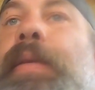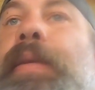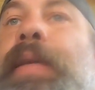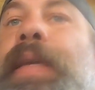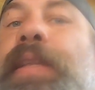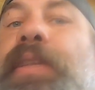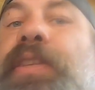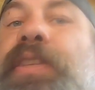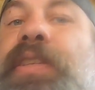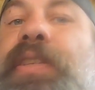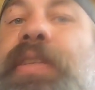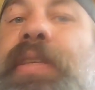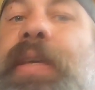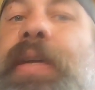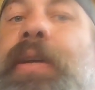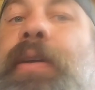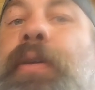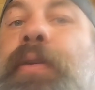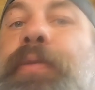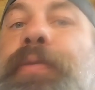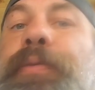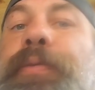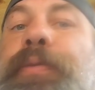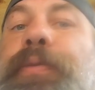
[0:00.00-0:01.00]

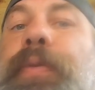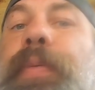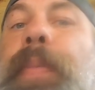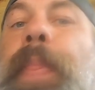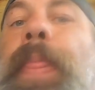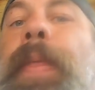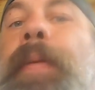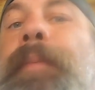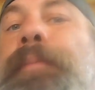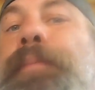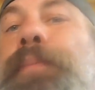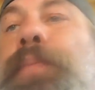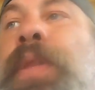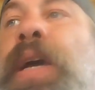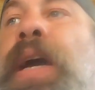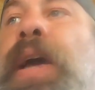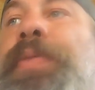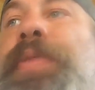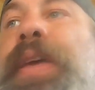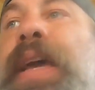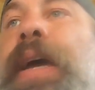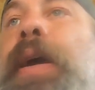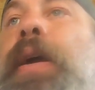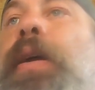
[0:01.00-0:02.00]
itself,
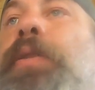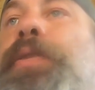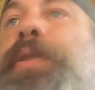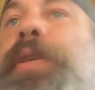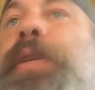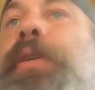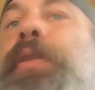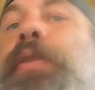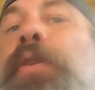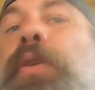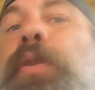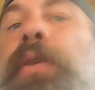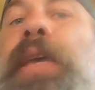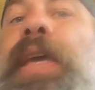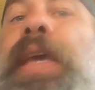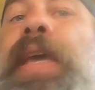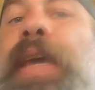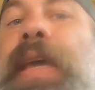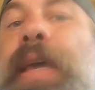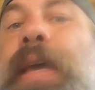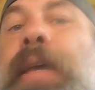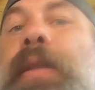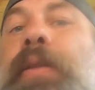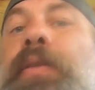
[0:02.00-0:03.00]
not the housing, to the
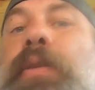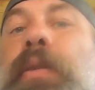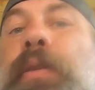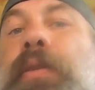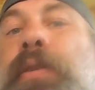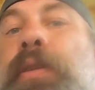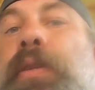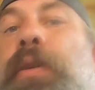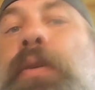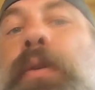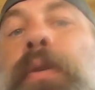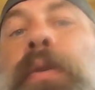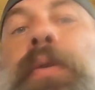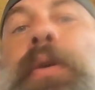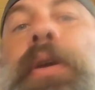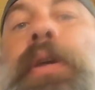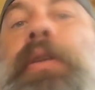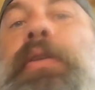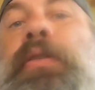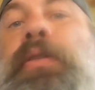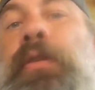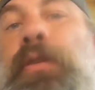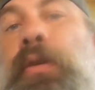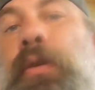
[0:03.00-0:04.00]
head, the solenoid
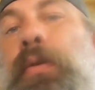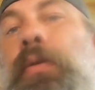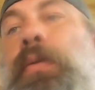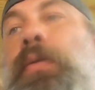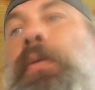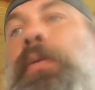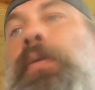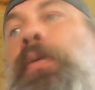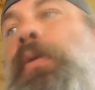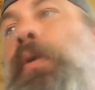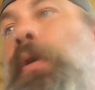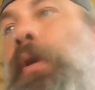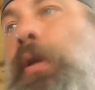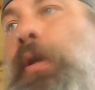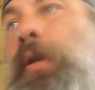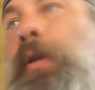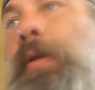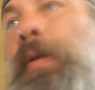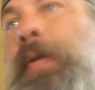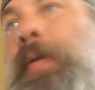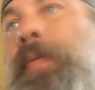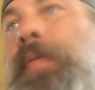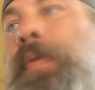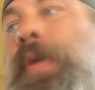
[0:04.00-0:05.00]
to
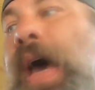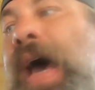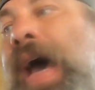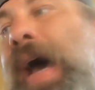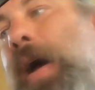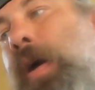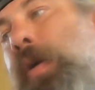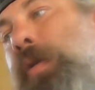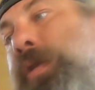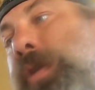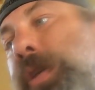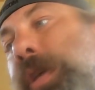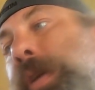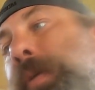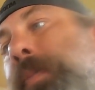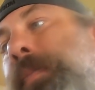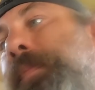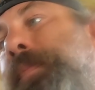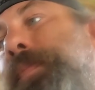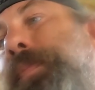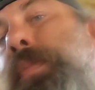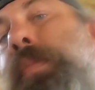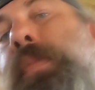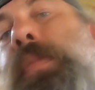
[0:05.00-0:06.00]
the housing.
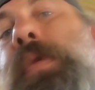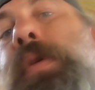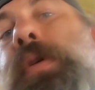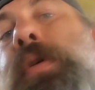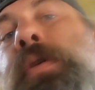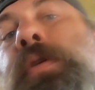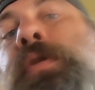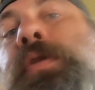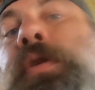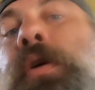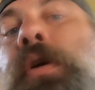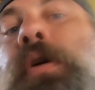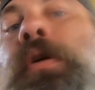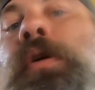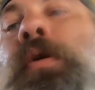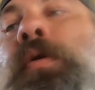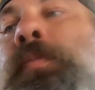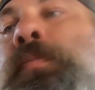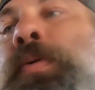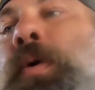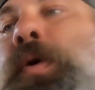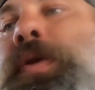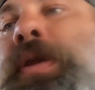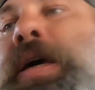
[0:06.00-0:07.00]
So
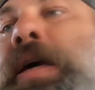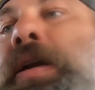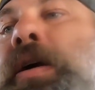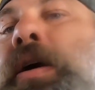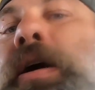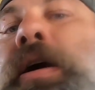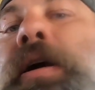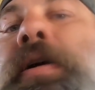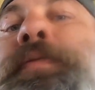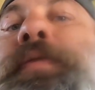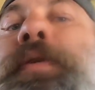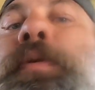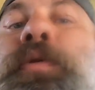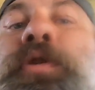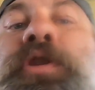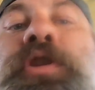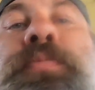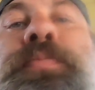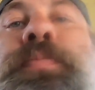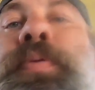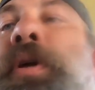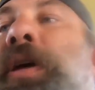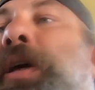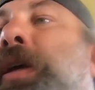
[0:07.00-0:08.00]
we pulled that off. It was
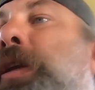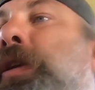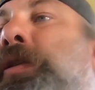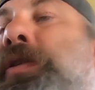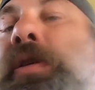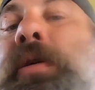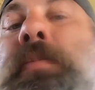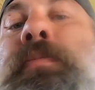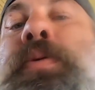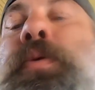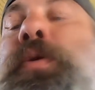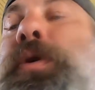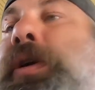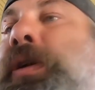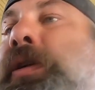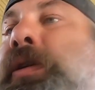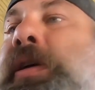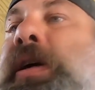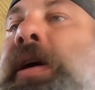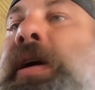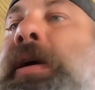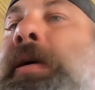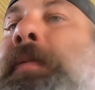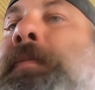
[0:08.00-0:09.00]
split at some point in
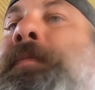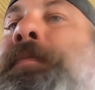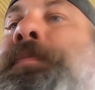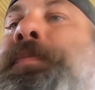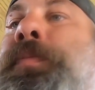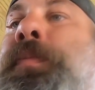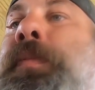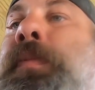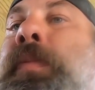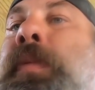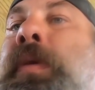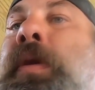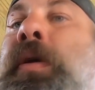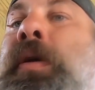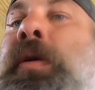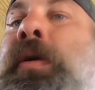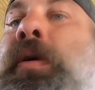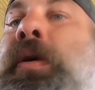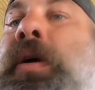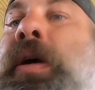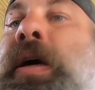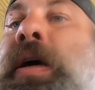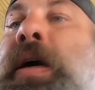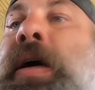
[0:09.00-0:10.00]
time.
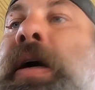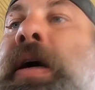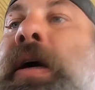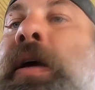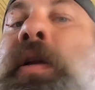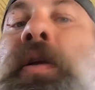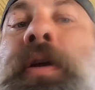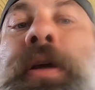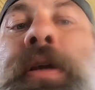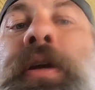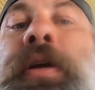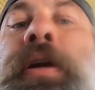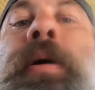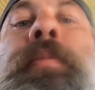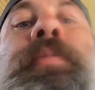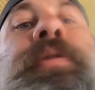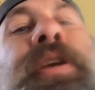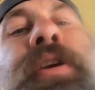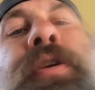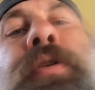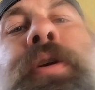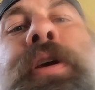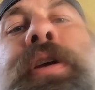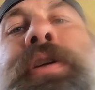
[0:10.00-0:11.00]
Cleaned it up,
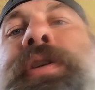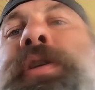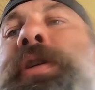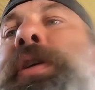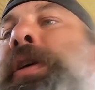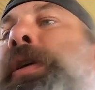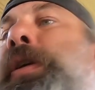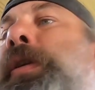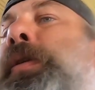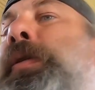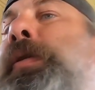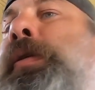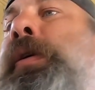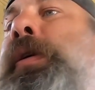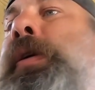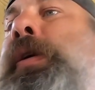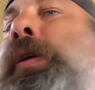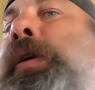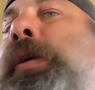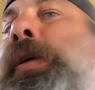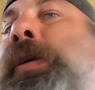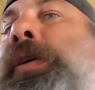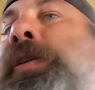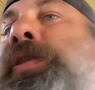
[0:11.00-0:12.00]
degreased it.
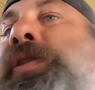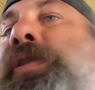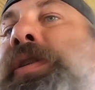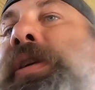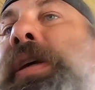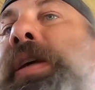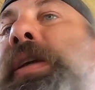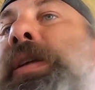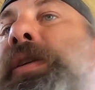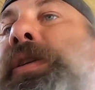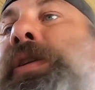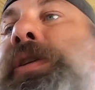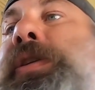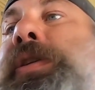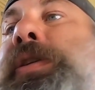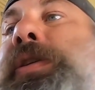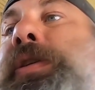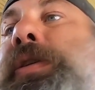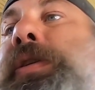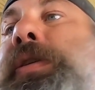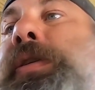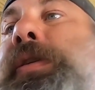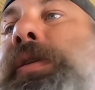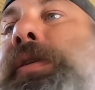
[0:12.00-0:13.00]

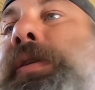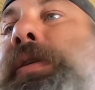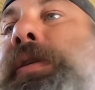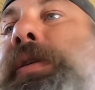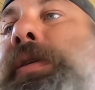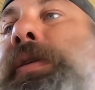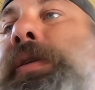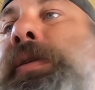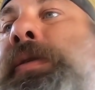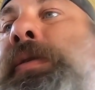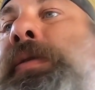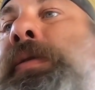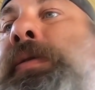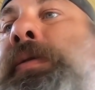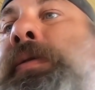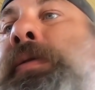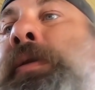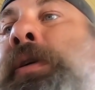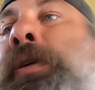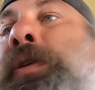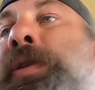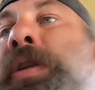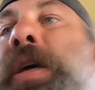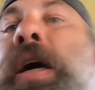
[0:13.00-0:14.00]
Since
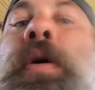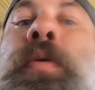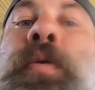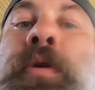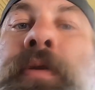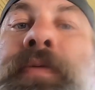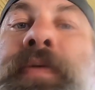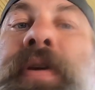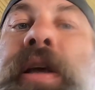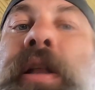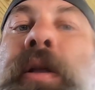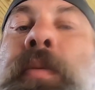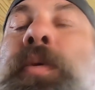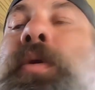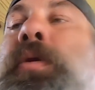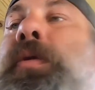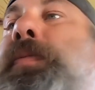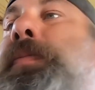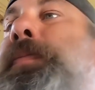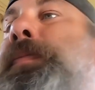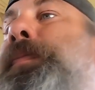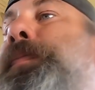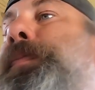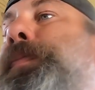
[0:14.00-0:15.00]
there's not one available,
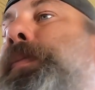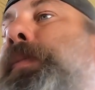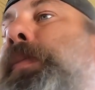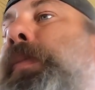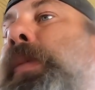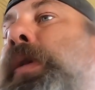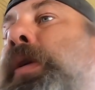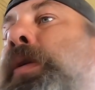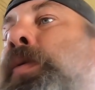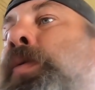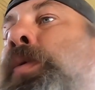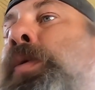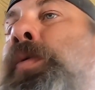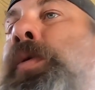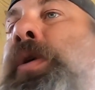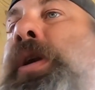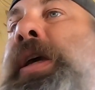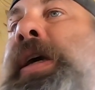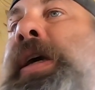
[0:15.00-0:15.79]
we went